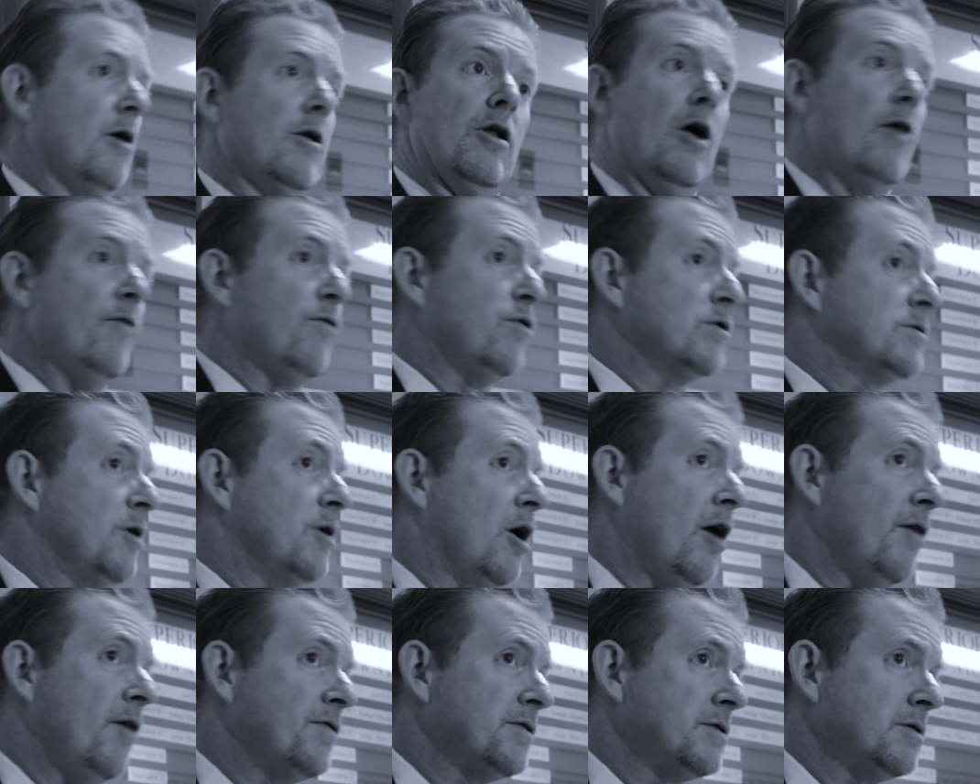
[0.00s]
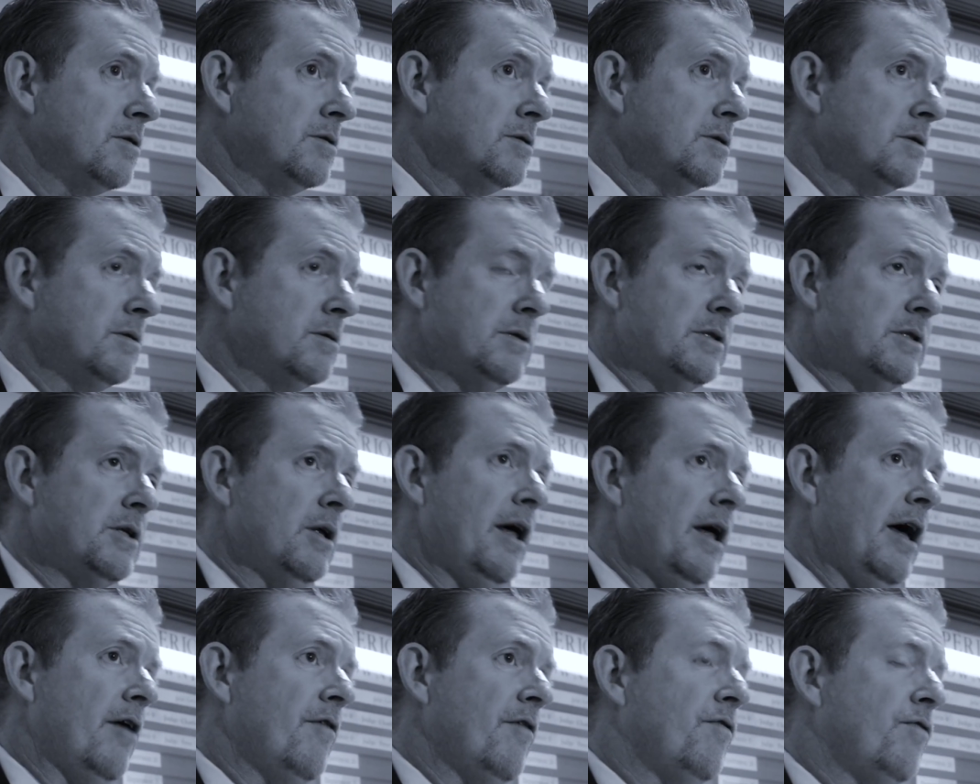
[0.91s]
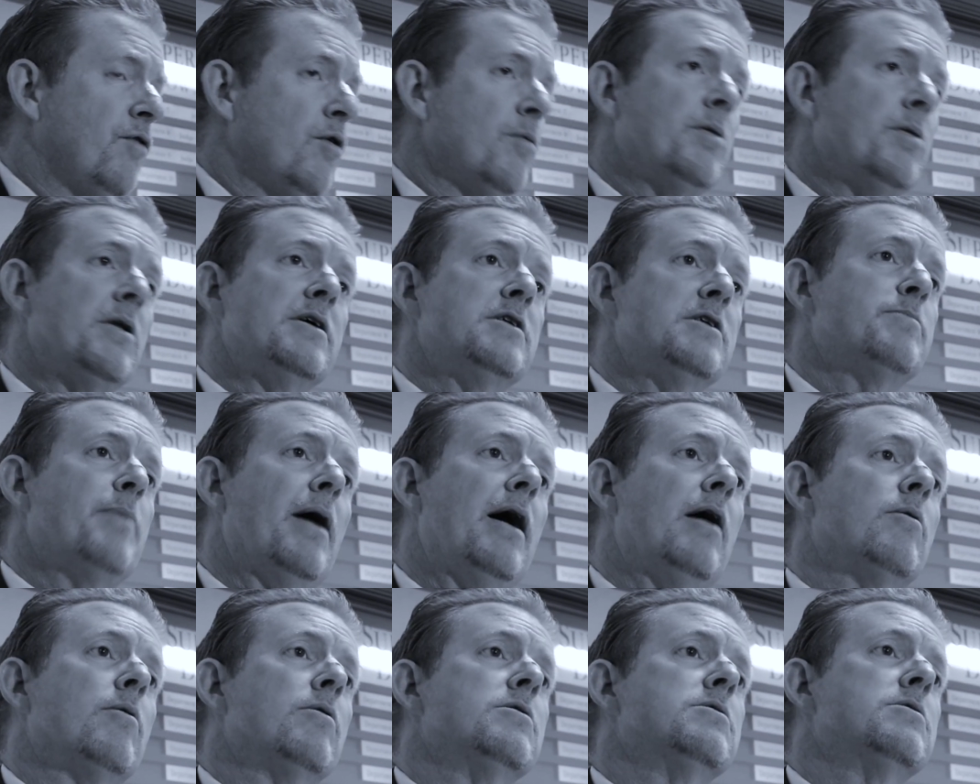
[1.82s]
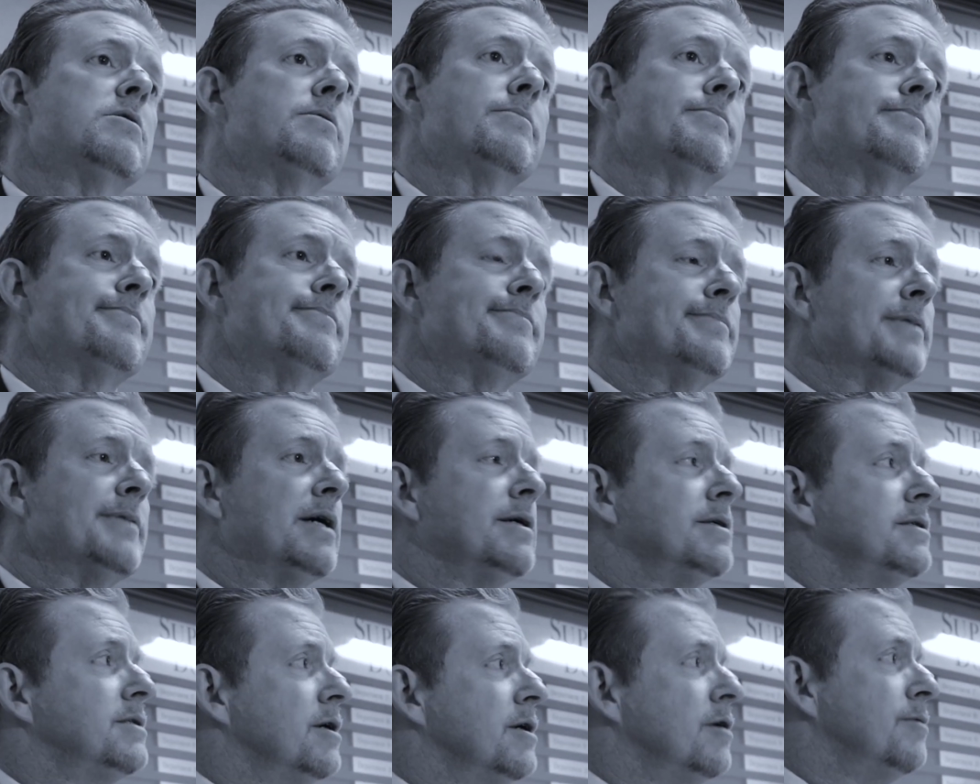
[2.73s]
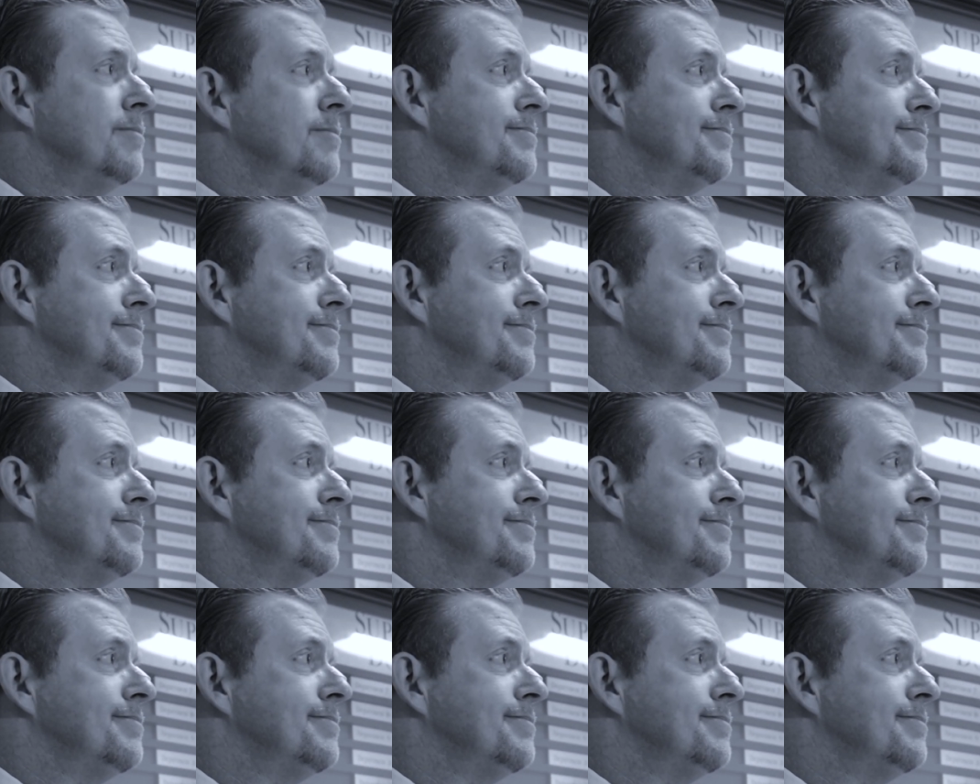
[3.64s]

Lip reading: law enforcement officers still have full police powers. So